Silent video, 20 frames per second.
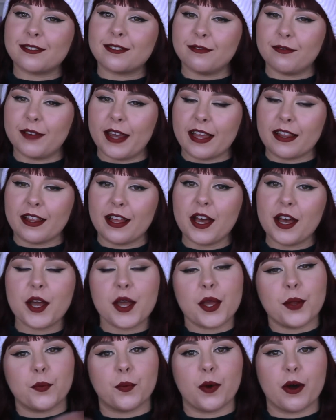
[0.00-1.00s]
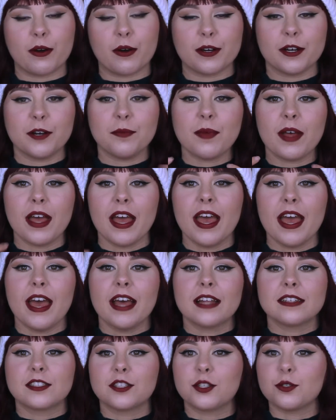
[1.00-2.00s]
Vela and welcome.
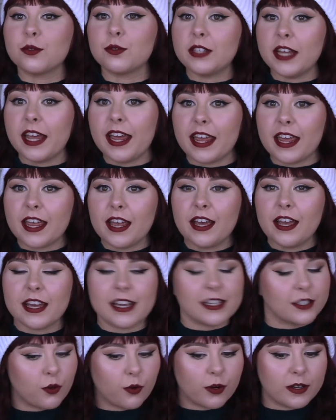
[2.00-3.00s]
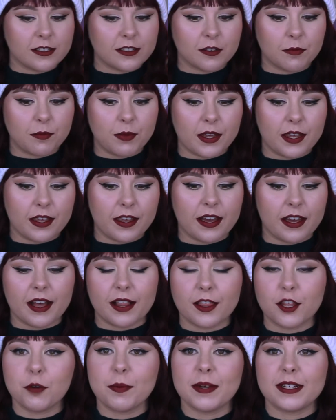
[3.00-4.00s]
Today is going to be
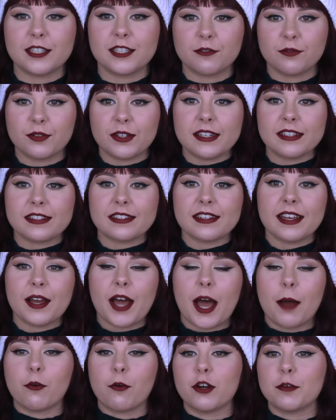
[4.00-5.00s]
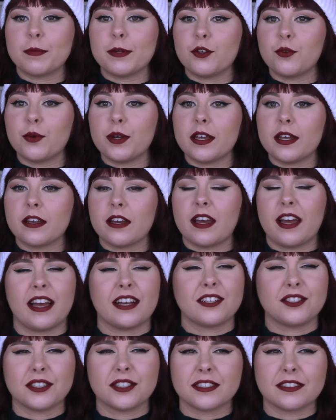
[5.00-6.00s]
a little bit different. I'm going to be doing,
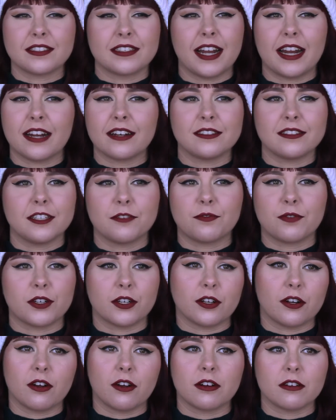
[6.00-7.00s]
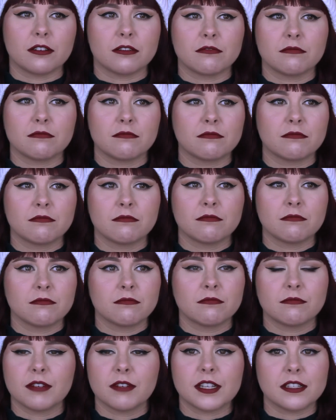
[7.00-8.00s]
actually it's not different at all.
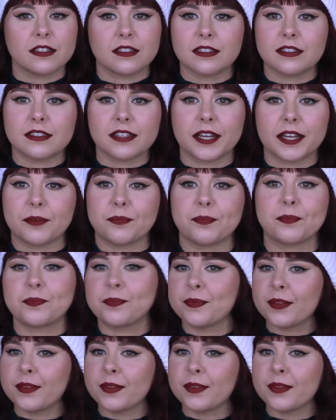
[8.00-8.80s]
It's the same.